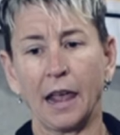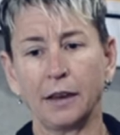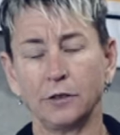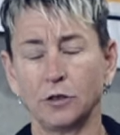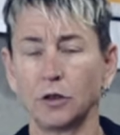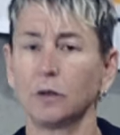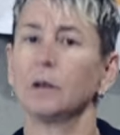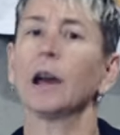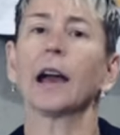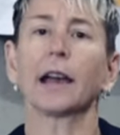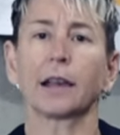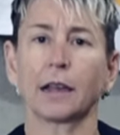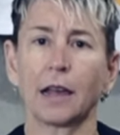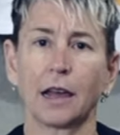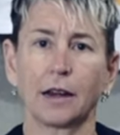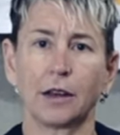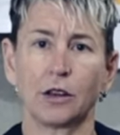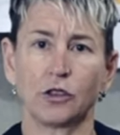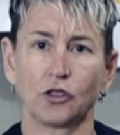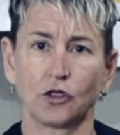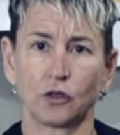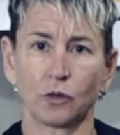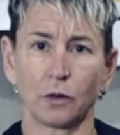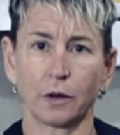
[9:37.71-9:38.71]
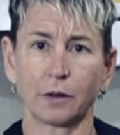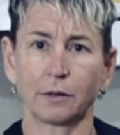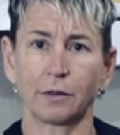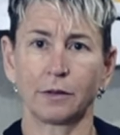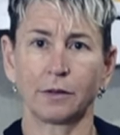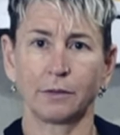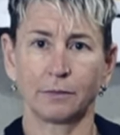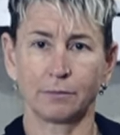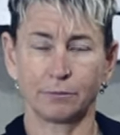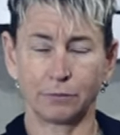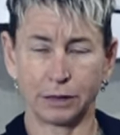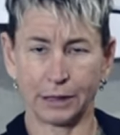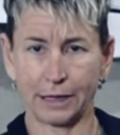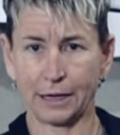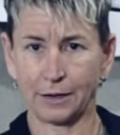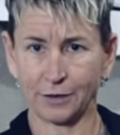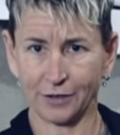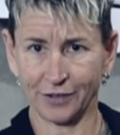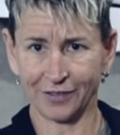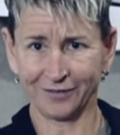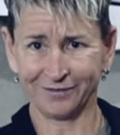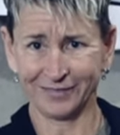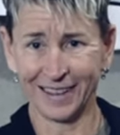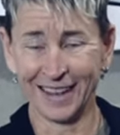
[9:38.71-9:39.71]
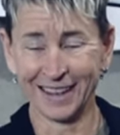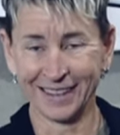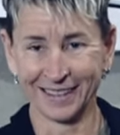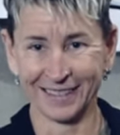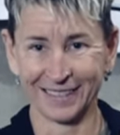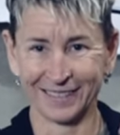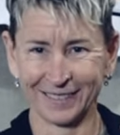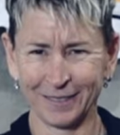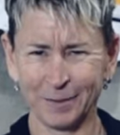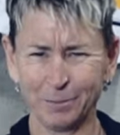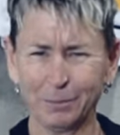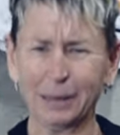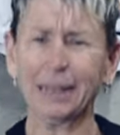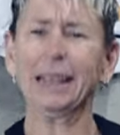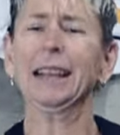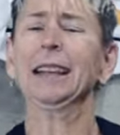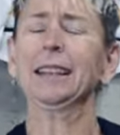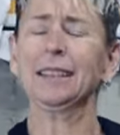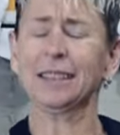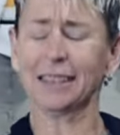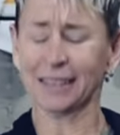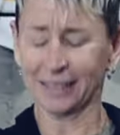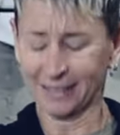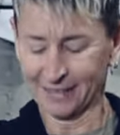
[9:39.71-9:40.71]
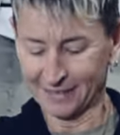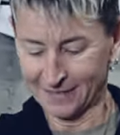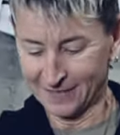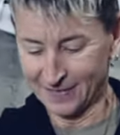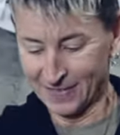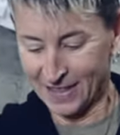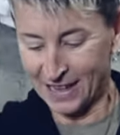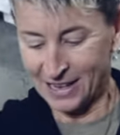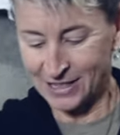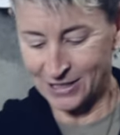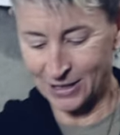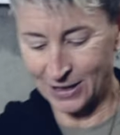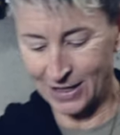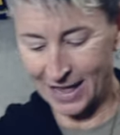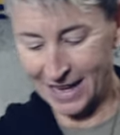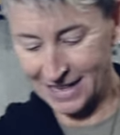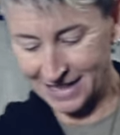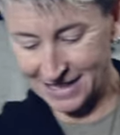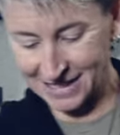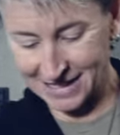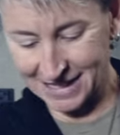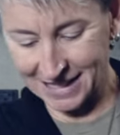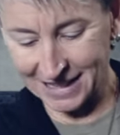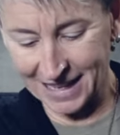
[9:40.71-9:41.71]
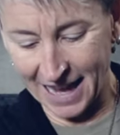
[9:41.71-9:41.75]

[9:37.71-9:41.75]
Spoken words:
and do not cut it short, please, please. So let's